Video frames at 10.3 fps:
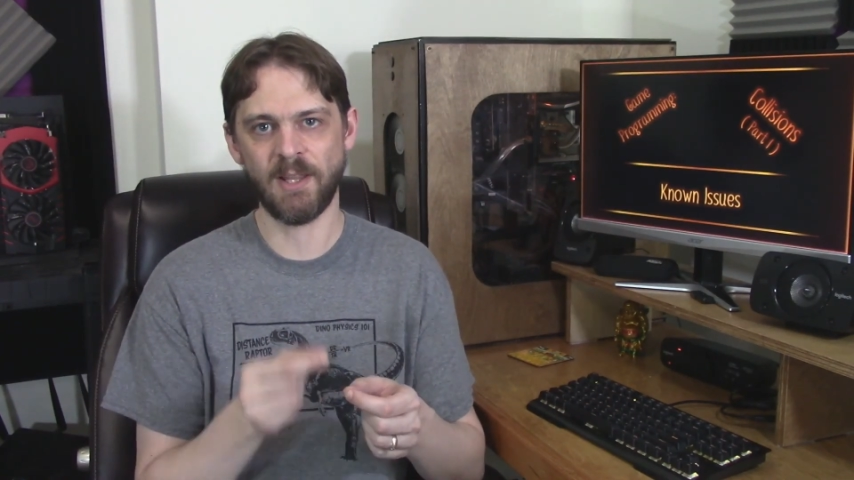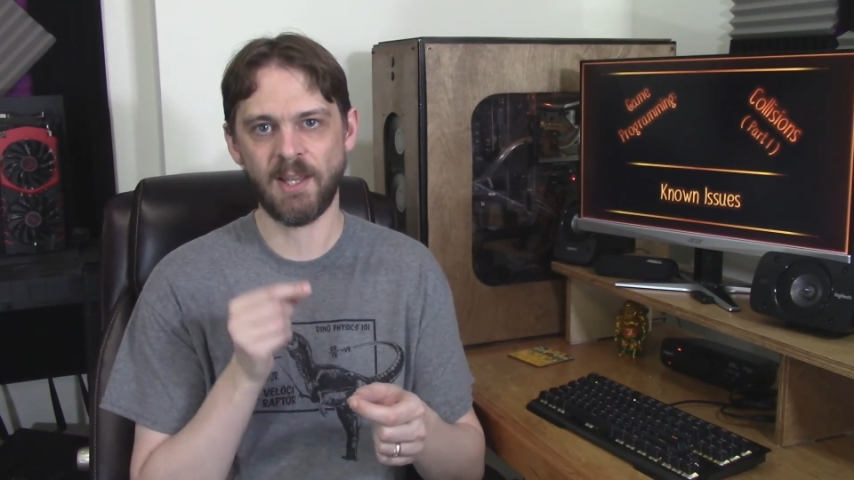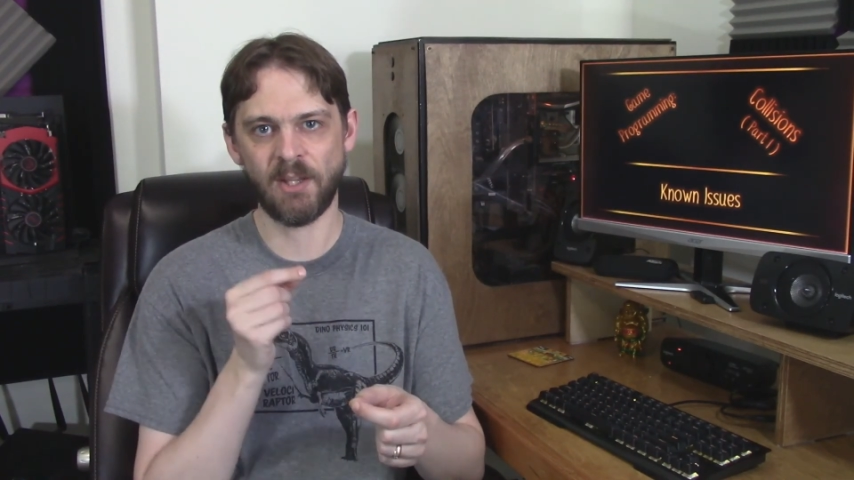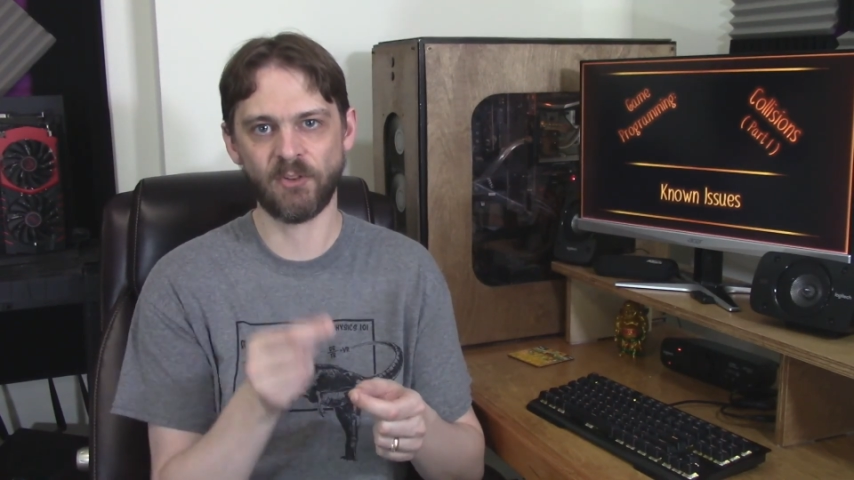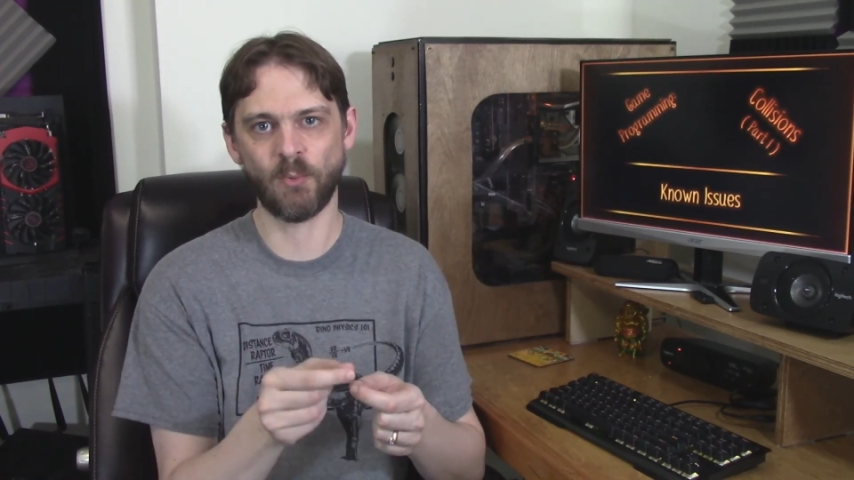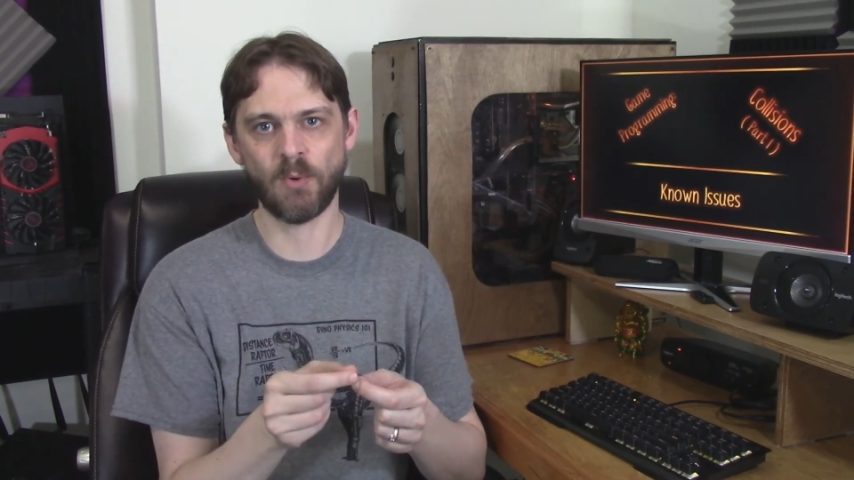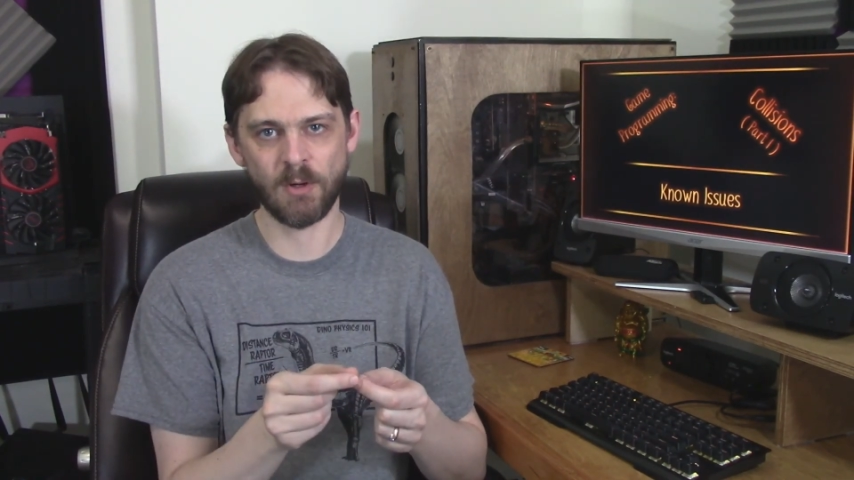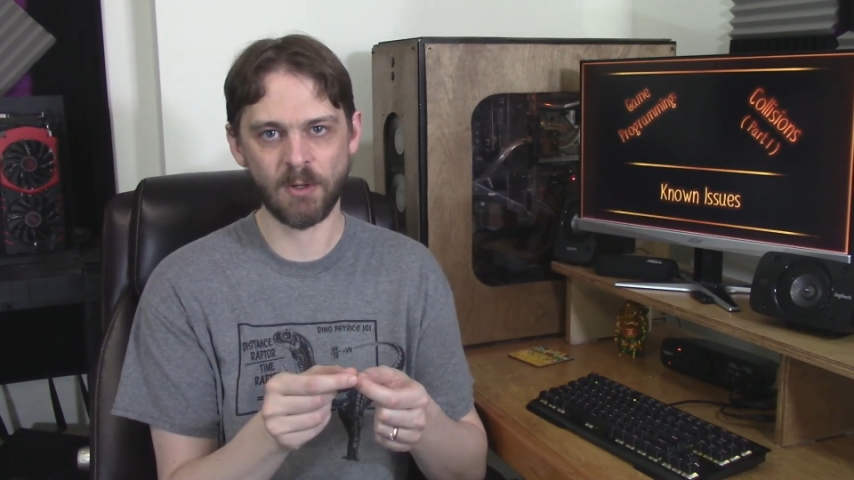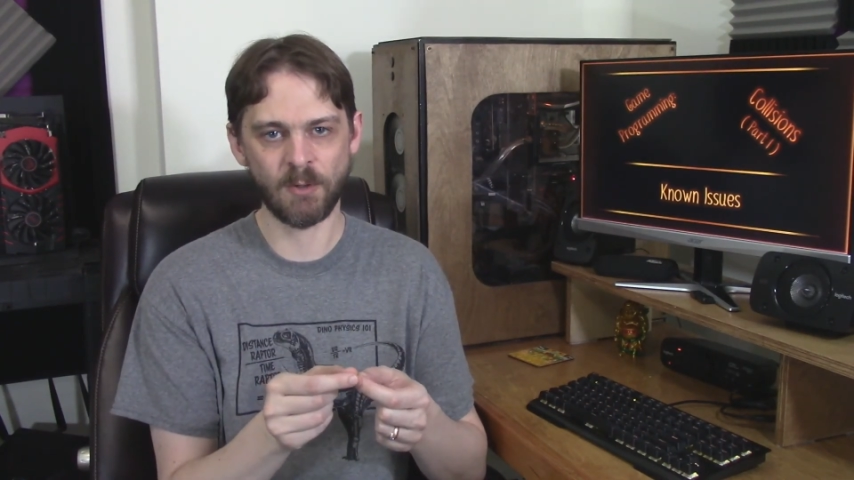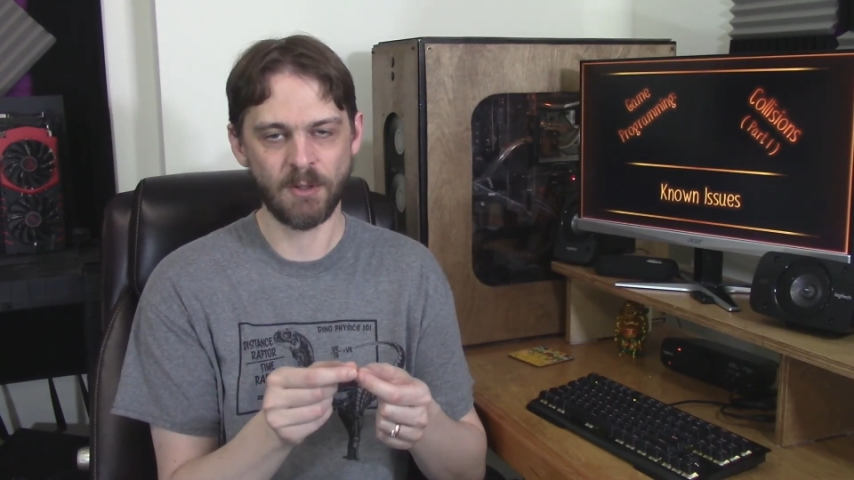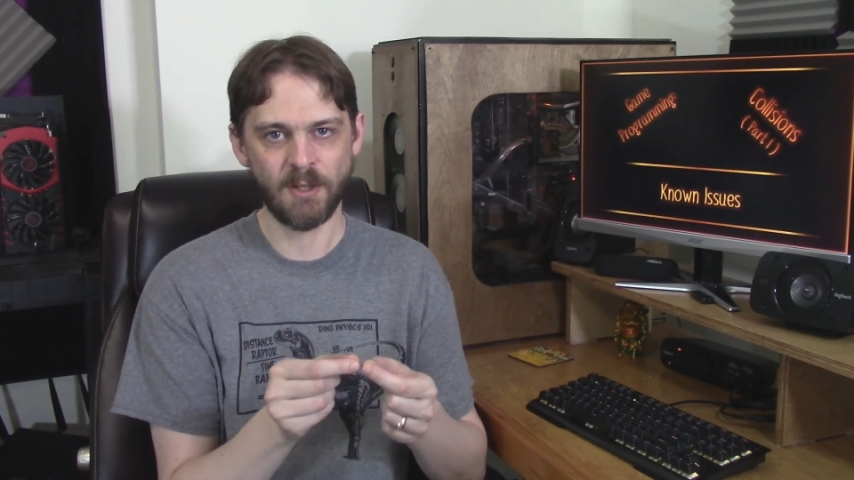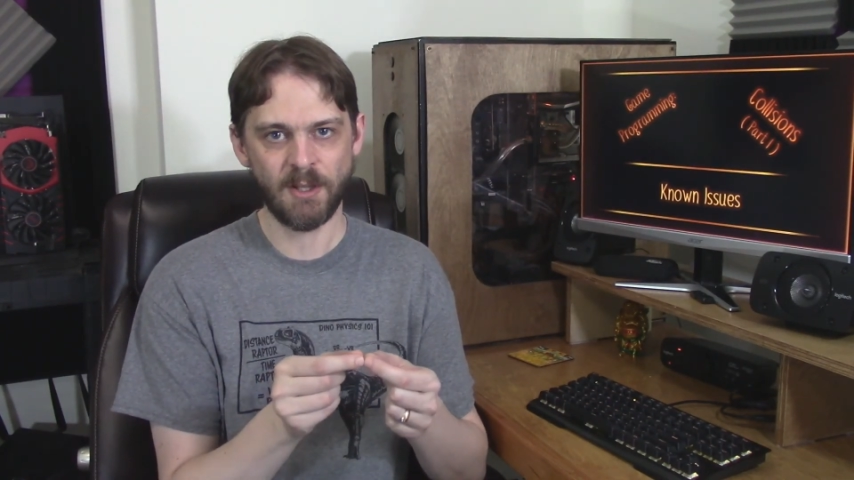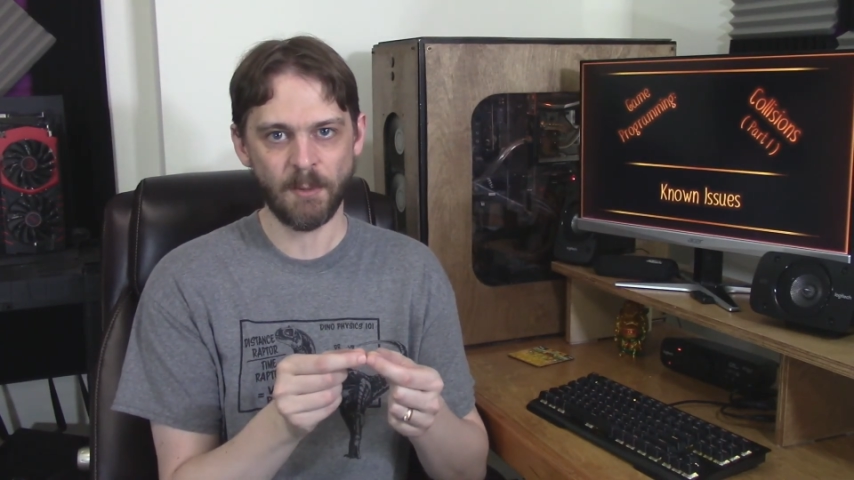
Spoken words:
it hits a wall,